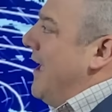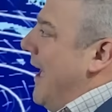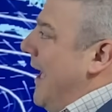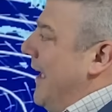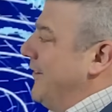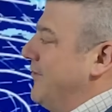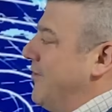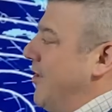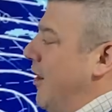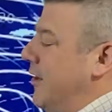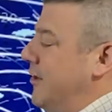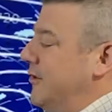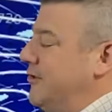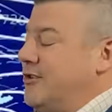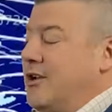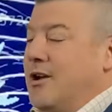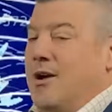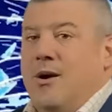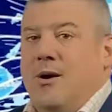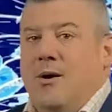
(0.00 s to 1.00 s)
as
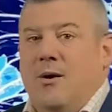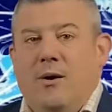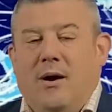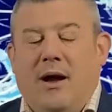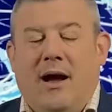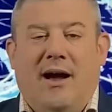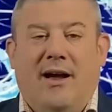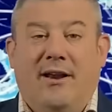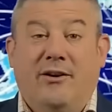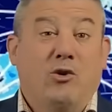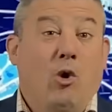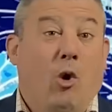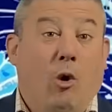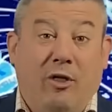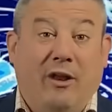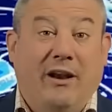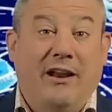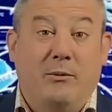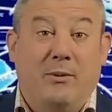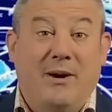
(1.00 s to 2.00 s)
those. Uh,
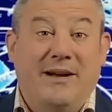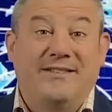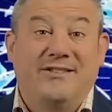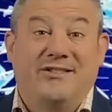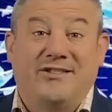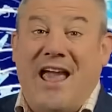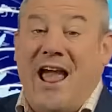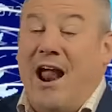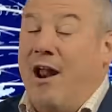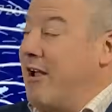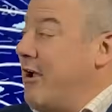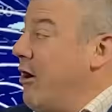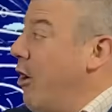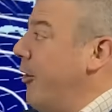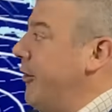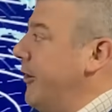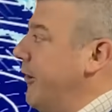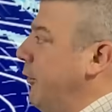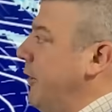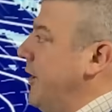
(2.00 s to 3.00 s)
northerly winds carry
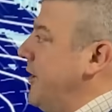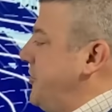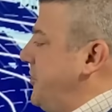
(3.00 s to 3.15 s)
on. And look at